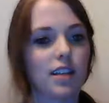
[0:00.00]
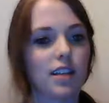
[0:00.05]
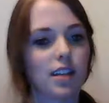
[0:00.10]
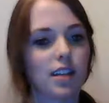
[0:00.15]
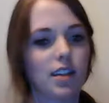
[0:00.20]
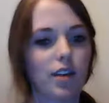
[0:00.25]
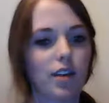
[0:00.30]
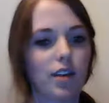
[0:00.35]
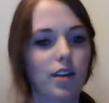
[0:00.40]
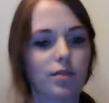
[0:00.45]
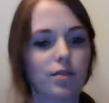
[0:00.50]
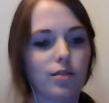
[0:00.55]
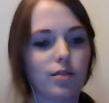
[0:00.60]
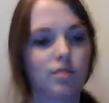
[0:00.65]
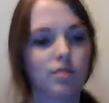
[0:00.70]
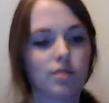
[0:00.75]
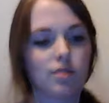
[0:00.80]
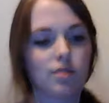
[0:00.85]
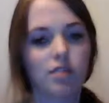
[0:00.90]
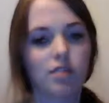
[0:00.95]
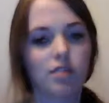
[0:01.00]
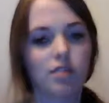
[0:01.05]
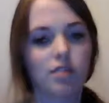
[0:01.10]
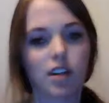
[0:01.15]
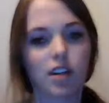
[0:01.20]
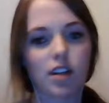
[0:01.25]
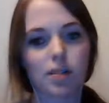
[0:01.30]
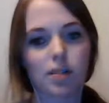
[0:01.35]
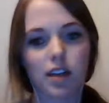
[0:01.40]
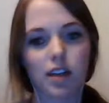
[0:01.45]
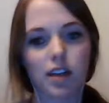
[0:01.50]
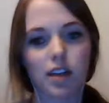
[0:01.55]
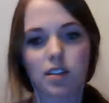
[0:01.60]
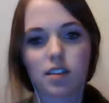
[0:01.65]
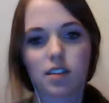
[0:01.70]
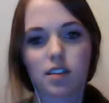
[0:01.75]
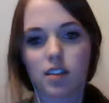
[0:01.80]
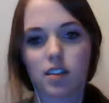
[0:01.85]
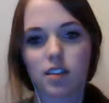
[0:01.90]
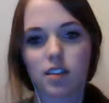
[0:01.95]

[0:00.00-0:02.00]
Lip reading: and no answers.